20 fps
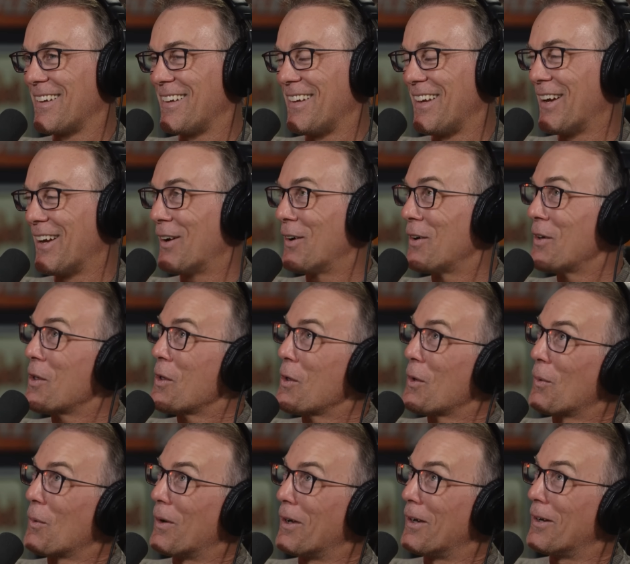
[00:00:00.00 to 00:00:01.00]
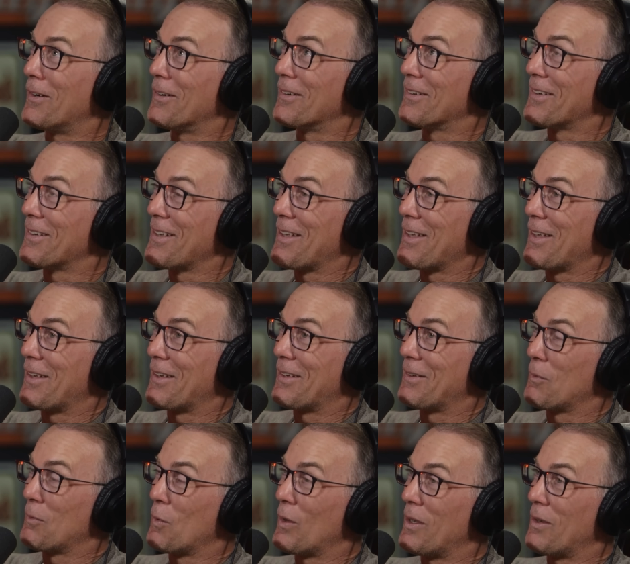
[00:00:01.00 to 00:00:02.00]
Yeah. Well,
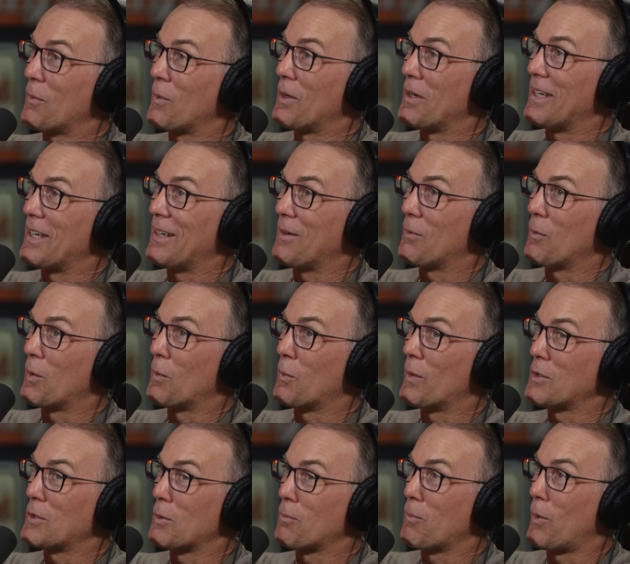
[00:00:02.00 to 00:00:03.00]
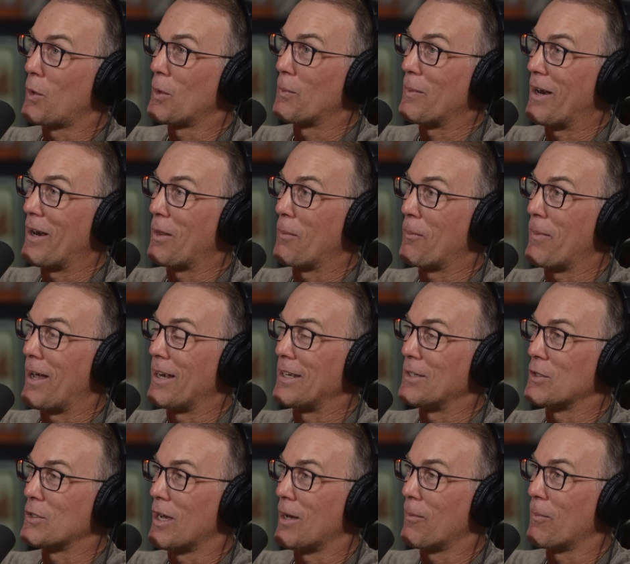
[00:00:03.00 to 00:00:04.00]
when Richard pulled him out of the body
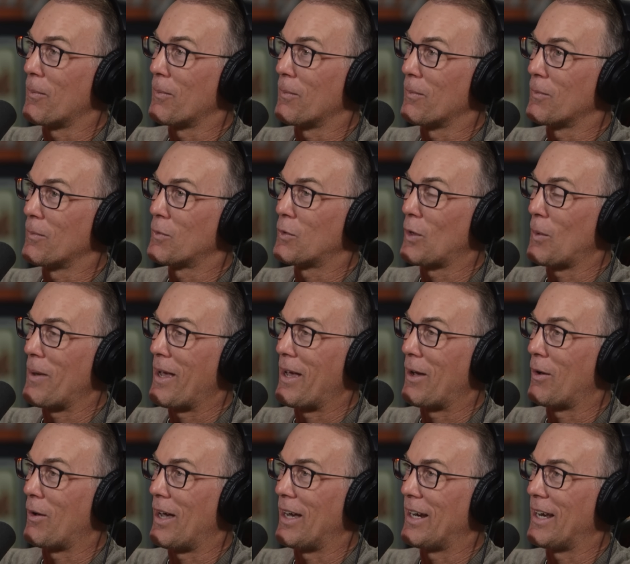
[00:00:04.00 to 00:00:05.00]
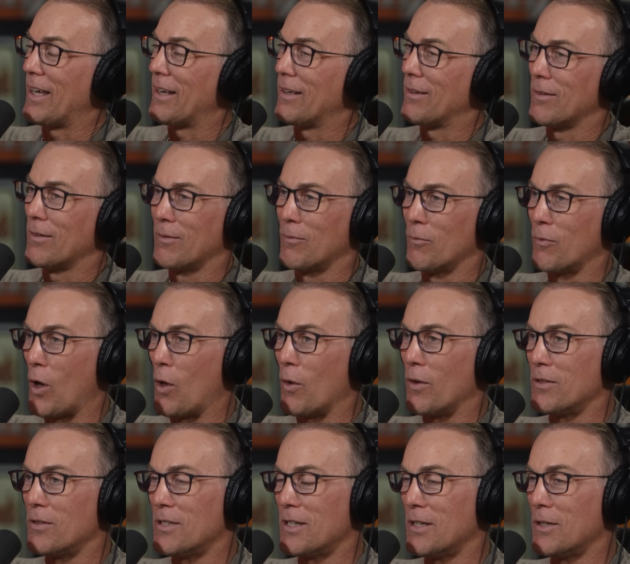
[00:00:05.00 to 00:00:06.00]
shop, somehow I got
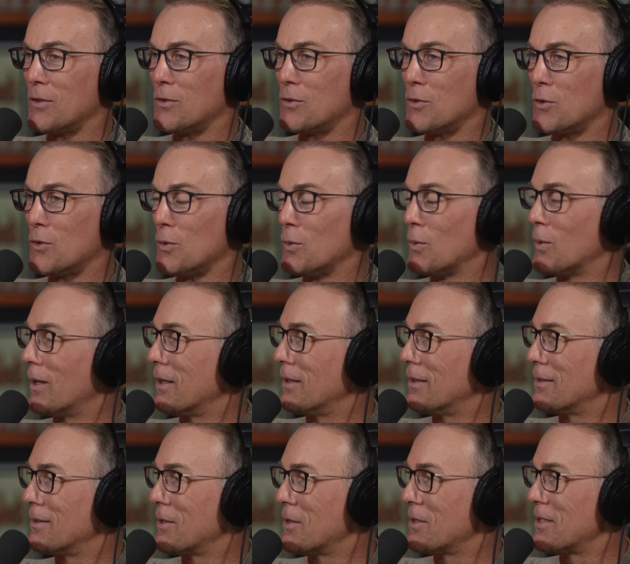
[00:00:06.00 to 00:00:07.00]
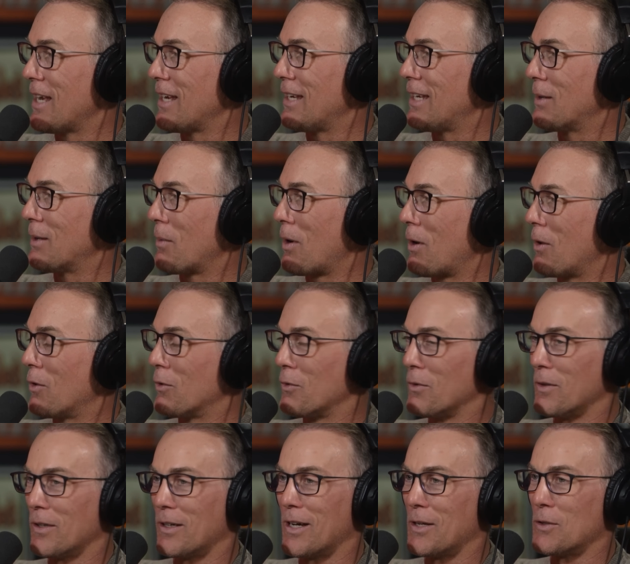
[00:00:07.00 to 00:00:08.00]
volunteered to take him all over
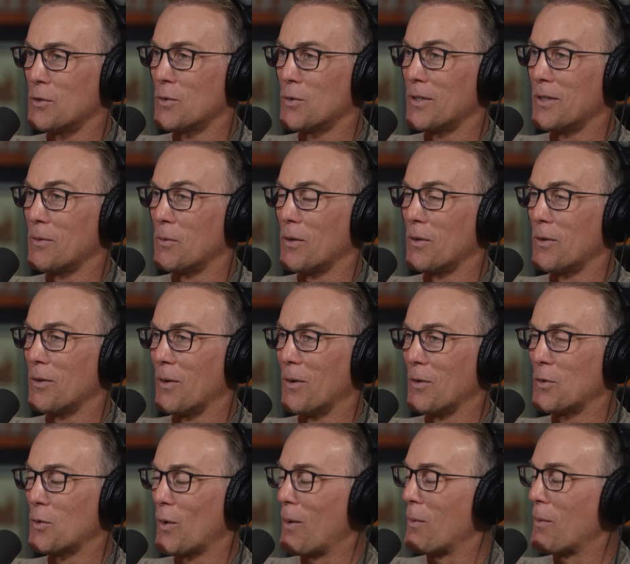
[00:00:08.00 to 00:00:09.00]
the country with. So I